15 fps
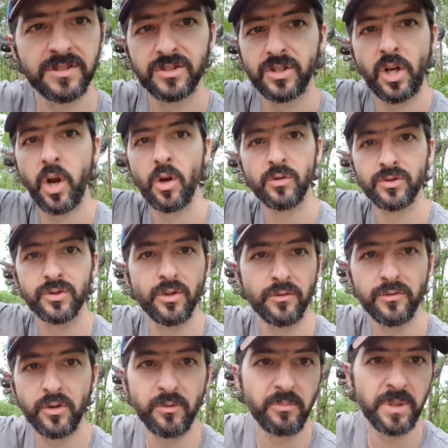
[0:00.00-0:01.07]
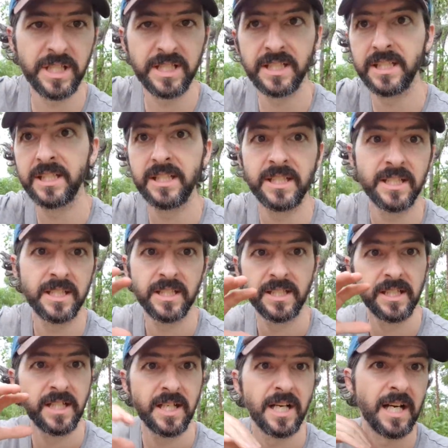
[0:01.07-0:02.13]
closed off completely.
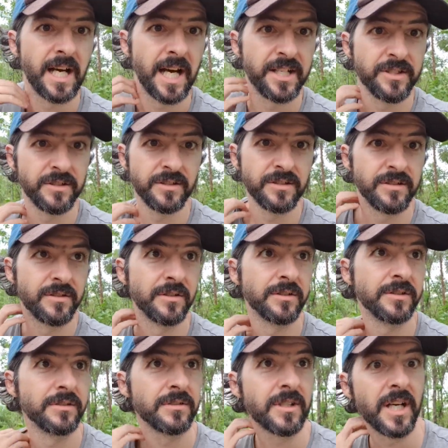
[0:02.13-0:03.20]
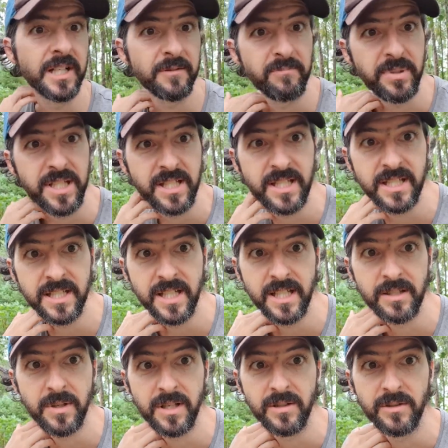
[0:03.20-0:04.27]
And you know, you kind of peek in there and
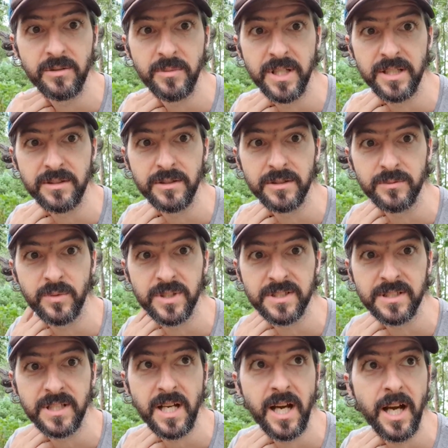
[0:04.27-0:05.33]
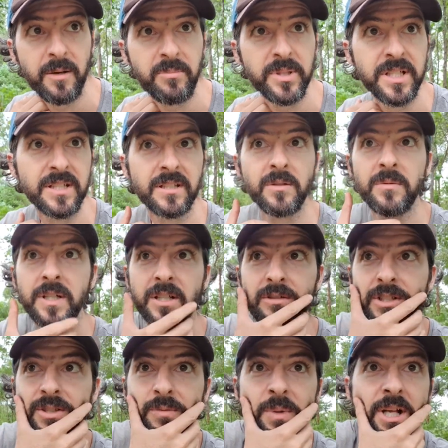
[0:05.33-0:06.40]
you're like, oh my God, what's happening? Oh my God,
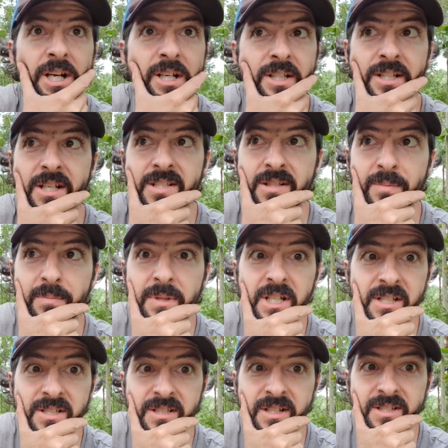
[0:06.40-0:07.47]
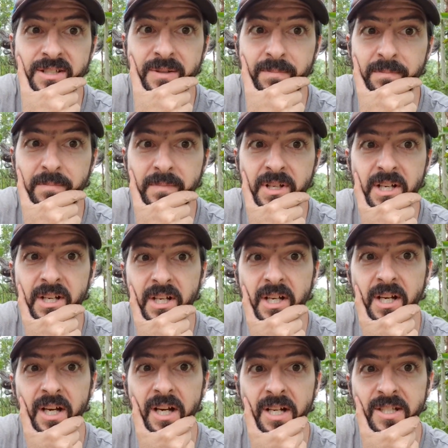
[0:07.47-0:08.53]
you'd be like, that's amazing. That's
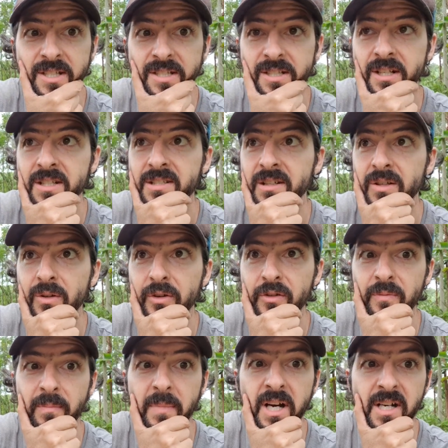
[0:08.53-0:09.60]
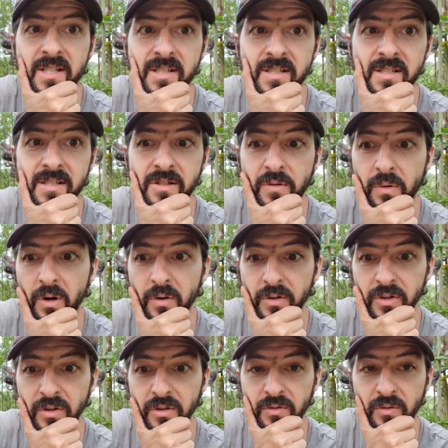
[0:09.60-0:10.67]
a lot of mass growing
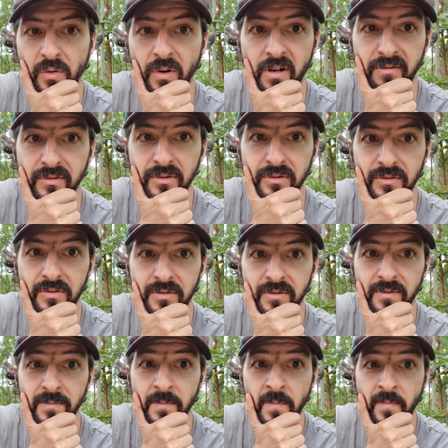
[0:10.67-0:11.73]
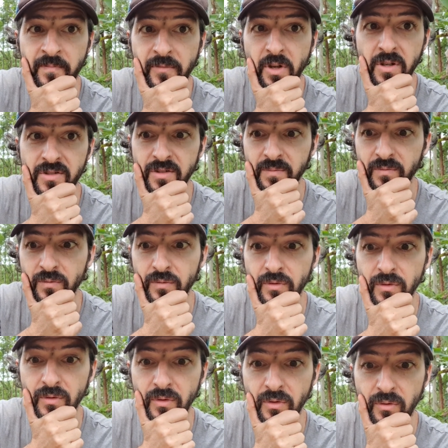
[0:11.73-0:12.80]
on gravel and some
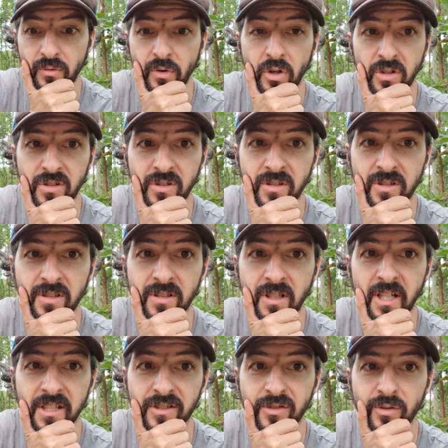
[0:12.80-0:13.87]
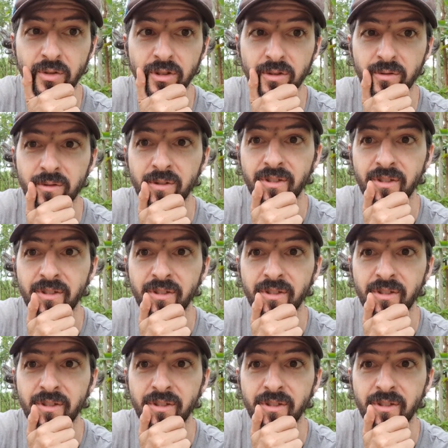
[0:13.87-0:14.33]
rock kind of soil.